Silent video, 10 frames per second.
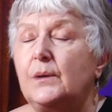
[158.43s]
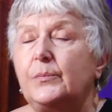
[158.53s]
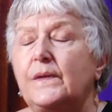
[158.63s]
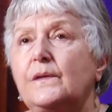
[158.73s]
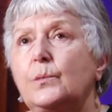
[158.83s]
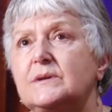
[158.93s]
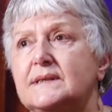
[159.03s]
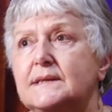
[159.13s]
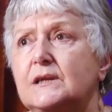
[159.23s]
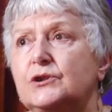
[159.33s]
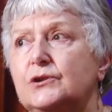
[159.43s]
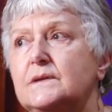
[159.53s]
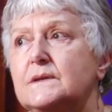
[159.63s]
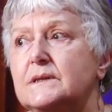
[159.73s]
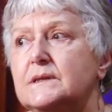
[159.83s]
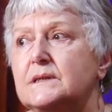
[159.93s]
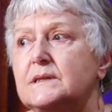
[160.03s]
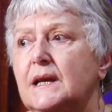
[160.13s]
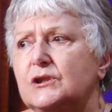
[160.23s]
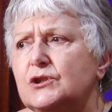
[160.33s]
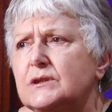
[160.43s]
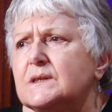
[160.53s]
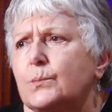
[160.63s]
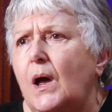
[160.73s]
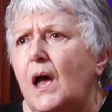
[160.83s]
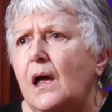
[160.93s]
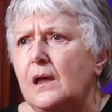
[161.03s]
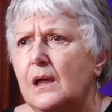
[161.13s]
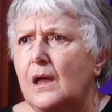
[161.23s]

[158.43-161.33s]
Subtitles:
But then there were sections where